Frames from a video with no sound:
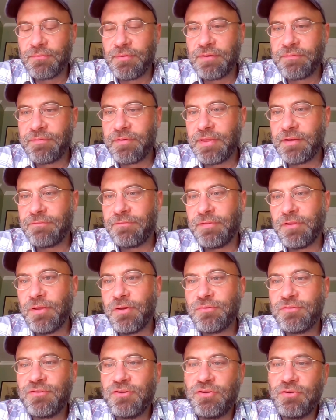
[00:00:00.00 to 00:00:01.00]
the river that
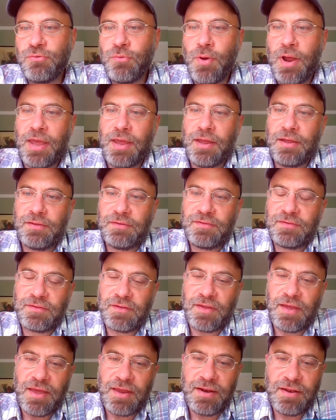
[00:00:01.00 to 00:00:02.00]
flows two ways,
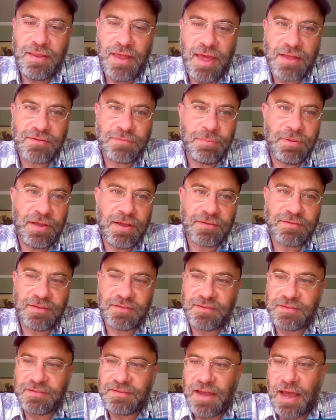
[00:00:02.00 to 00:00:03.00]
and that's because
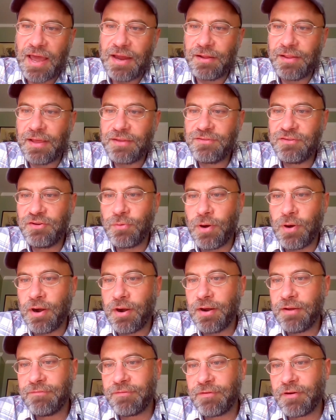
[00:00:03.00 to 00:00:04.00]
it's a tidal
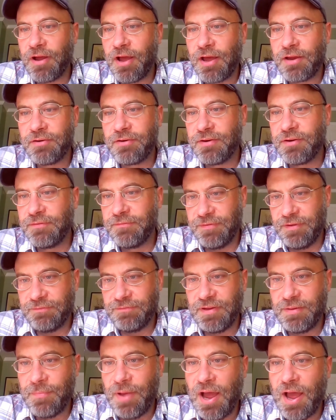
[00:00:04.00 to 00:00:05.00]
estuary for
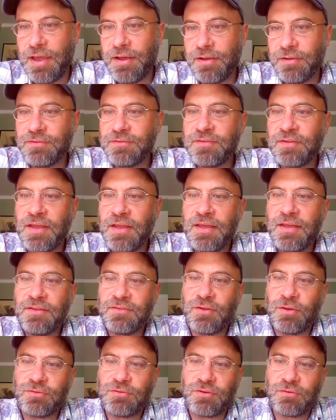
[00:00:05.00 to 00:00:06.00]
150 miles.
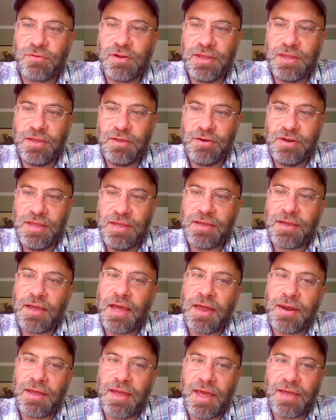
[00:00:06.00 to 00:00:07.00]
So it's a really unique
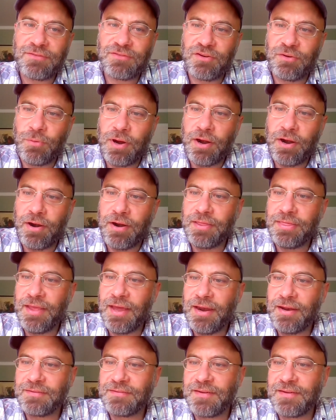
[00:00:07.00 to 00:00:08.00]
kind of estuary in
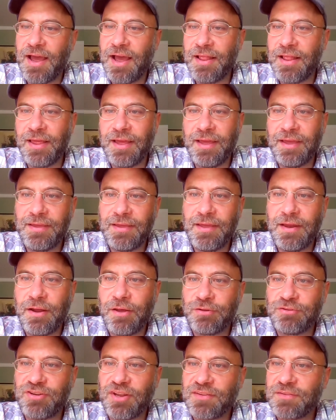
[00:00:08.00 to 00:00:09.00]
that it's not like,
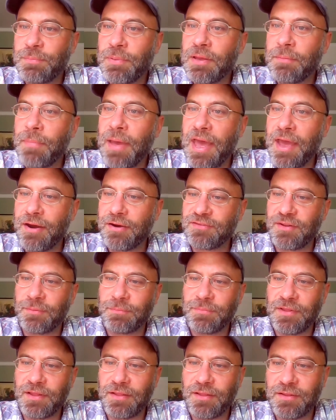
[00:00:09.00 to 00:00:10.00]
Chesapeake Bay or
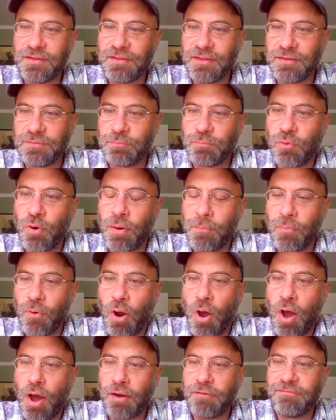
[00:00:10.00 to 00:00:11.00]
something like this
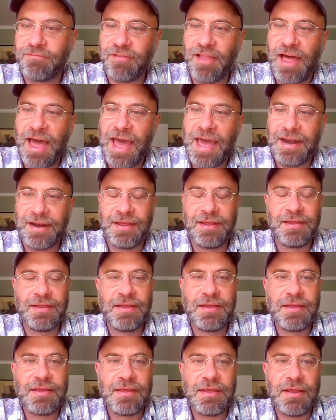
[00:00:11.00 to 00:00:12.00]
broad, flat,
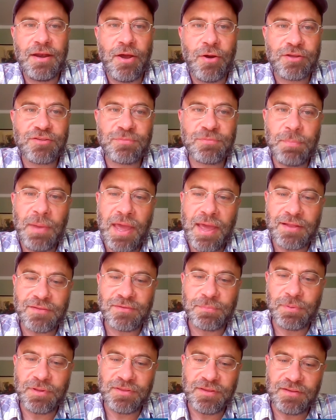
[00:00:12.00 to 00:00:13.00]

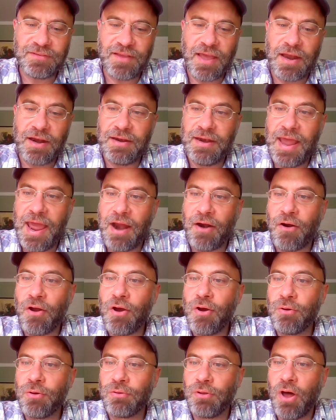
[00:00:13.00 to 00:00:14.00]
expanse, but this kind of
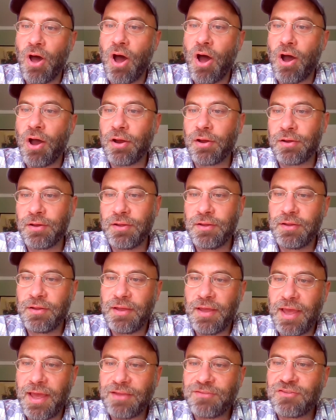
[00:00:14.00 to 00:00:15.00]
narrow, long
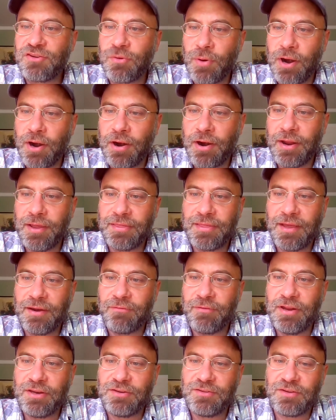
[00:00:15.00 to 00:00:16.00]
estuary
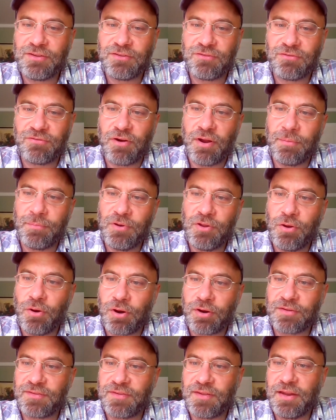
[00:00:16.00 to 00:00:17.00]
that reaches from New
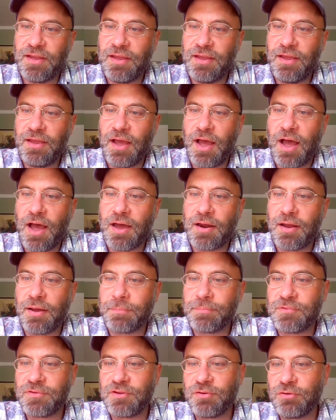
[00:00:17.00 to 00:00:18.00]
York City on
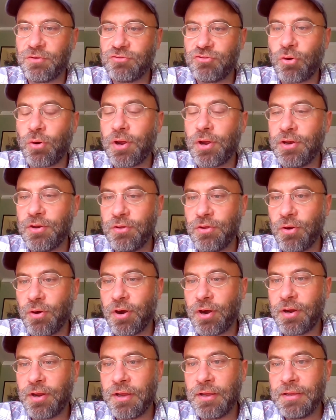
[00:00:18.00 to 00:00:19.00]
up to Troy, New
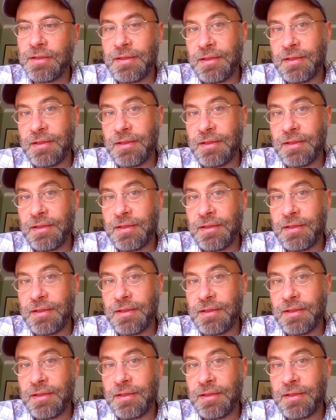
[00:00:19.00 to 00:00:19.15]
York.